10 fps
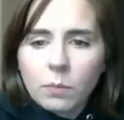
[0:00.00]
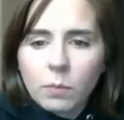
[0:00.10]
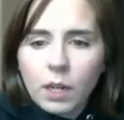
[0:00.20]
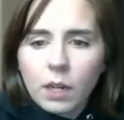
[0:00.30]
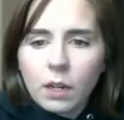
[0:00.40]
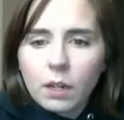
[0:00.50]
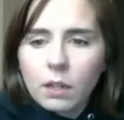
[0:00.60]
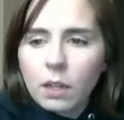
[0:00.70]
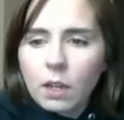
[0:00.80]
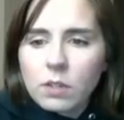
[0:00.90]
be
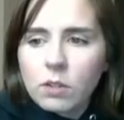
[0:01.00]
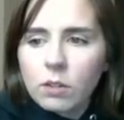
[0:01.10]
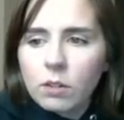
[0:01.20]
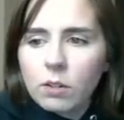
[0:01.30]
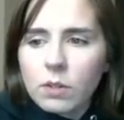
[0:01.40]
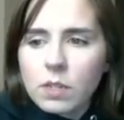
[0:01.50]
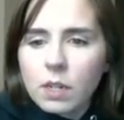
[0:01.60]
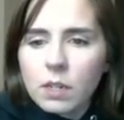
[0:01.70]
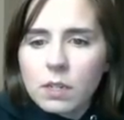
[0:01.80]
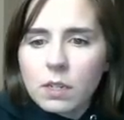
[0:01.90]
as thorough as
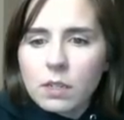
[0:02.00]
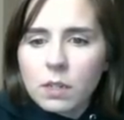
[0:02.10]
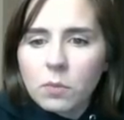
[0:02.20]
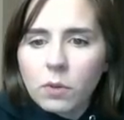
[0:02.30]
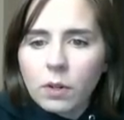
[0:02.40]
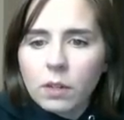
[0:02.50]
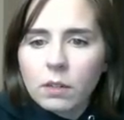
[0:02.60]
he is at some point.